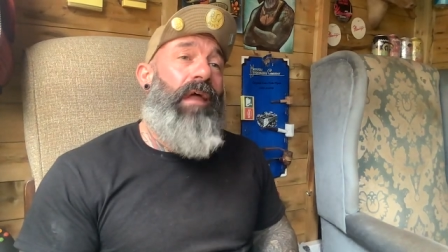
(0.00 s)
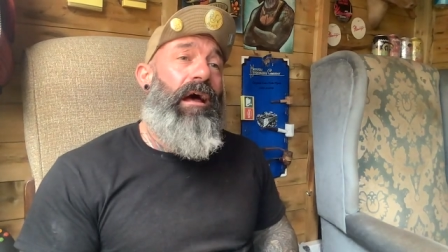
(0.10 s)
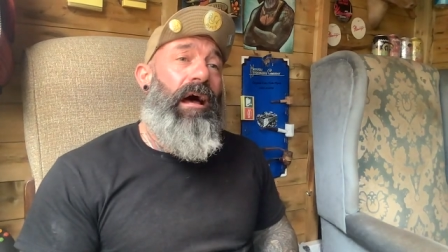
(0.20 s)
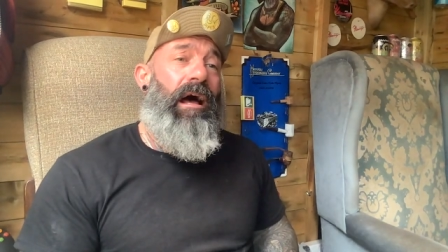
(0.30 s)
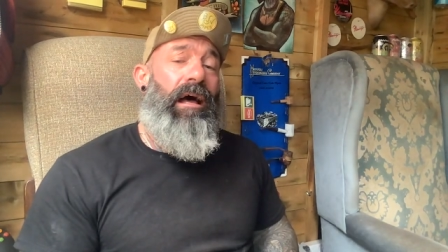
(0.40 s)

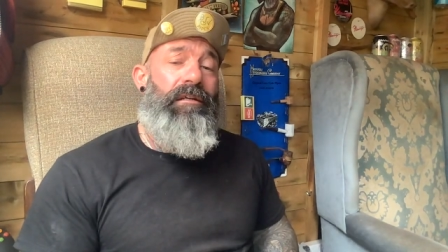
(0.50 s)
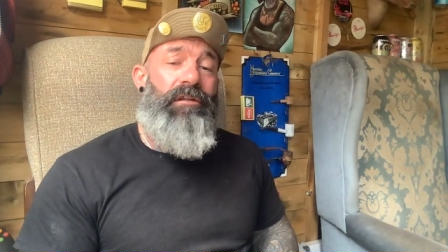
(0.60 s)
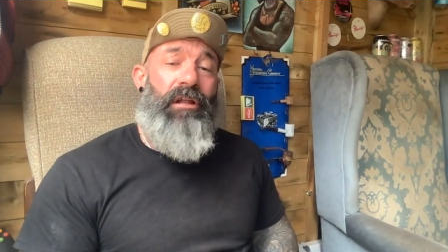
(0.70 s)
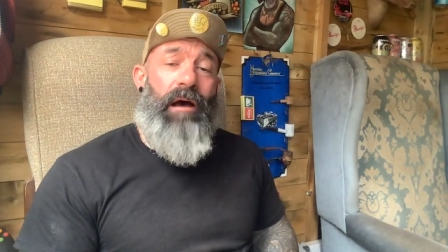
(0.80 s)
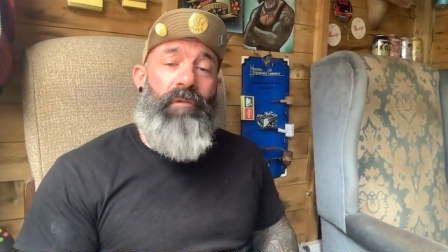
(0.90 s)
Uh,
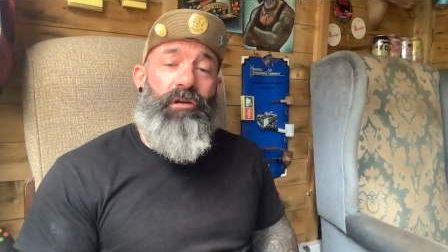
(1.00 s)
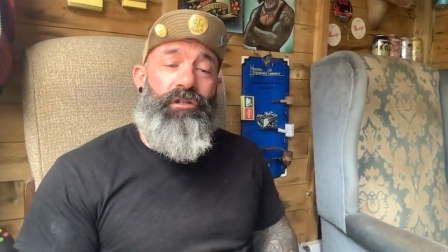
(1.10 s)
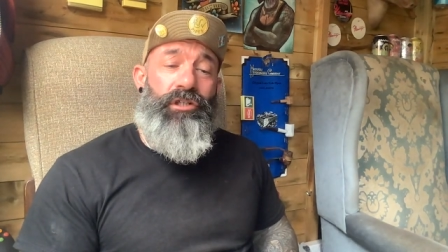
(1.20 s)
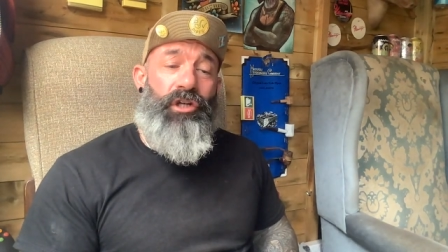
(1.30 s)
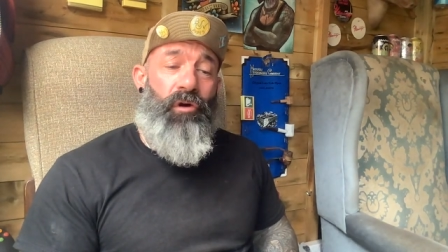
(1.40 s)
so that'll be
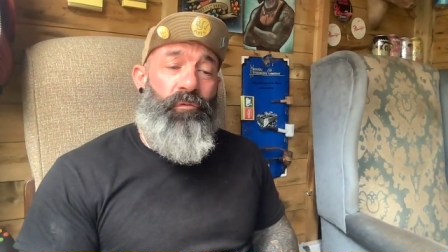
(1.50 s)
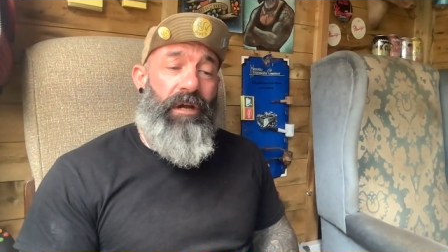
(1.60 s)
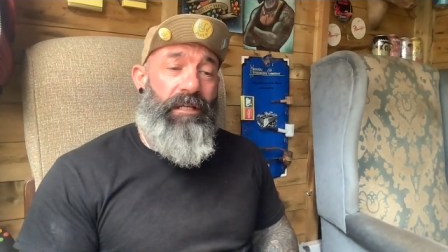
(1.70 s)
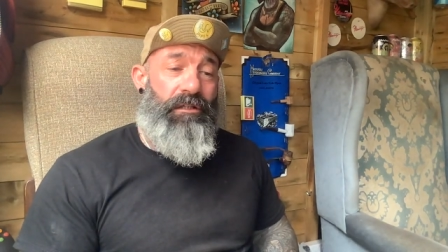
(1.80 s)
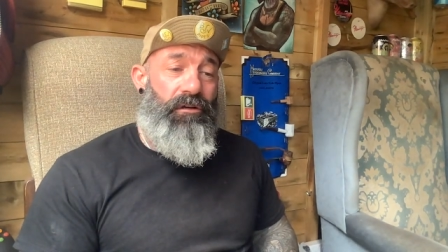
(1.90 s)
good to show off
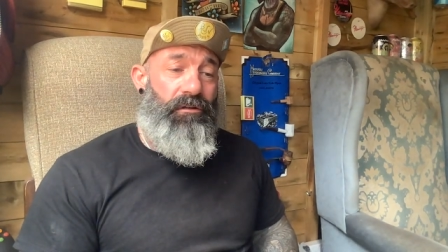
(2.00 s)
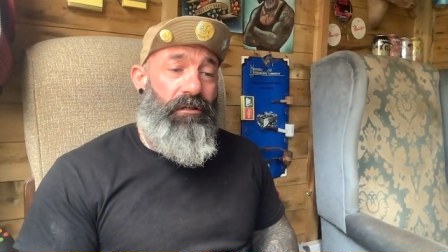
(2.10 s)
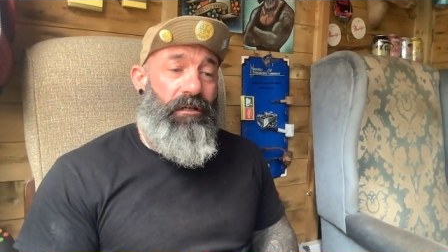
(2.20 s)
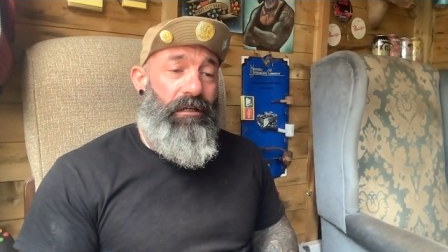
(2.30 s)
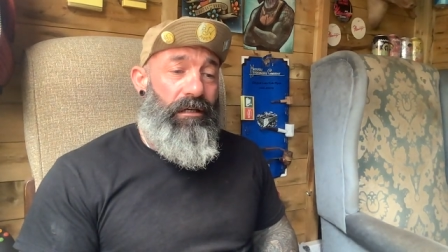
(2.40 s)
when it's done.
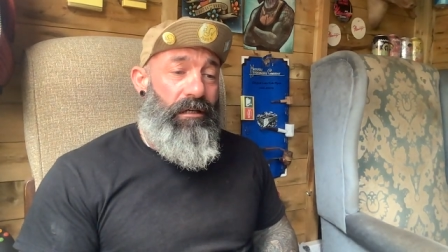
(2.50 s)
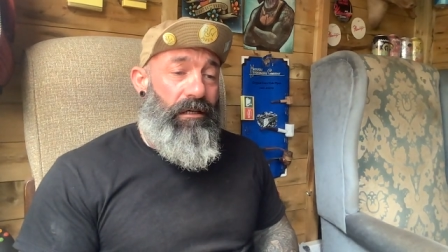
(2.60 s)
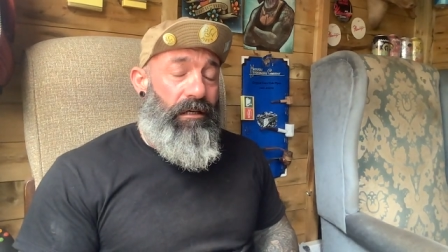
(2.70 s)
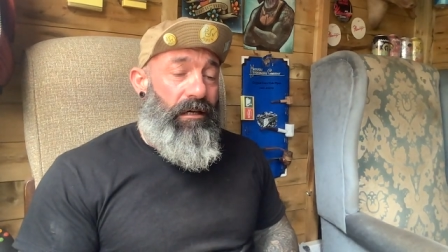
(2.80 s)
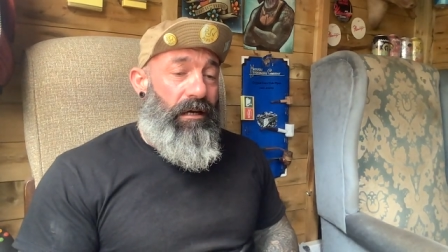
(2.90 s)

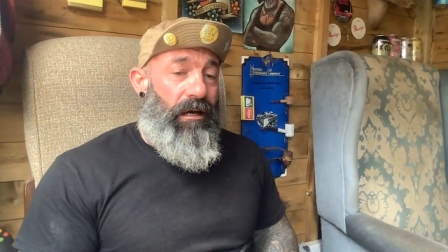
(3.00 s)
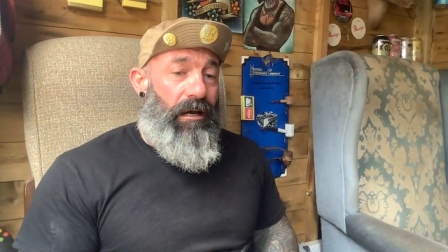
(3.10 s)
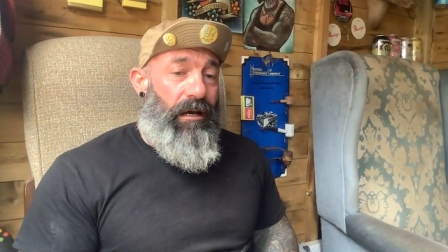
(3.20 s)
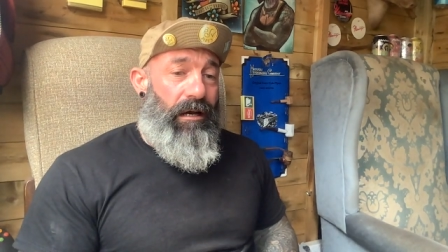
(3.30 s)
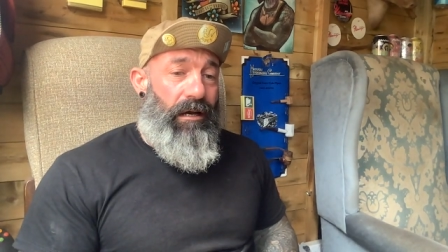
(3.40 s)

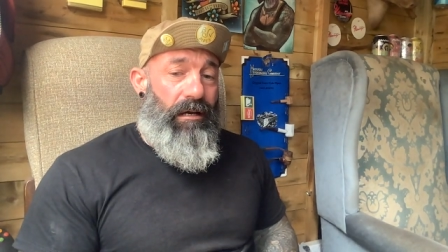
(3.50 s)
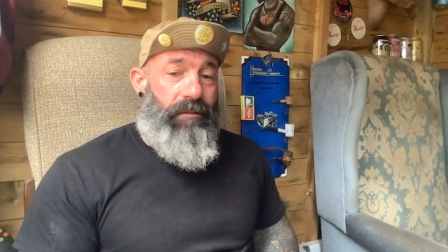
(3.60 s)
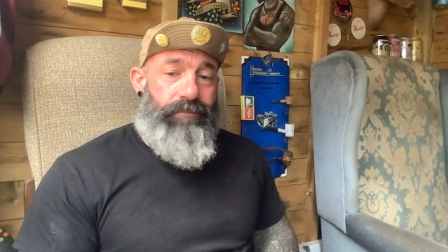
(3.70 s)
Uh,